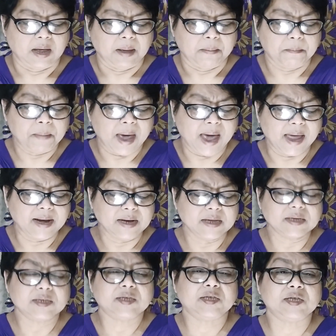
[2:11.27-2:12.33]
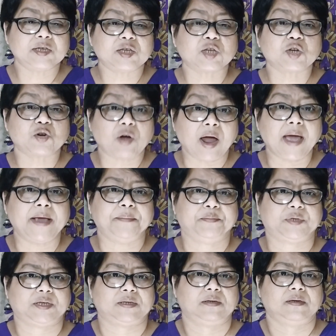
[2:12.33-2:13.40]
Man is
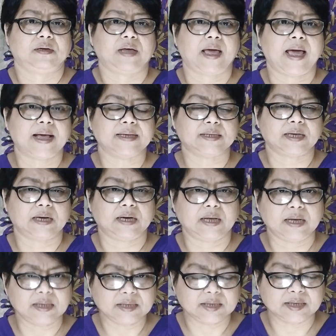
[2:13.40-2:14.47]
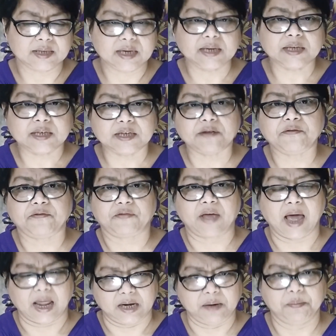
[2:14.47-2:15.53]
described as an instinctive
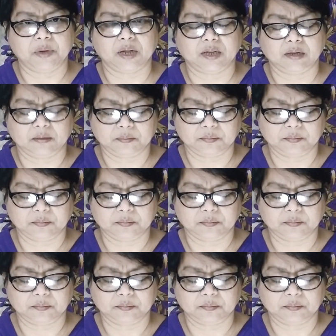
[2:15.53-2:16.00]
animal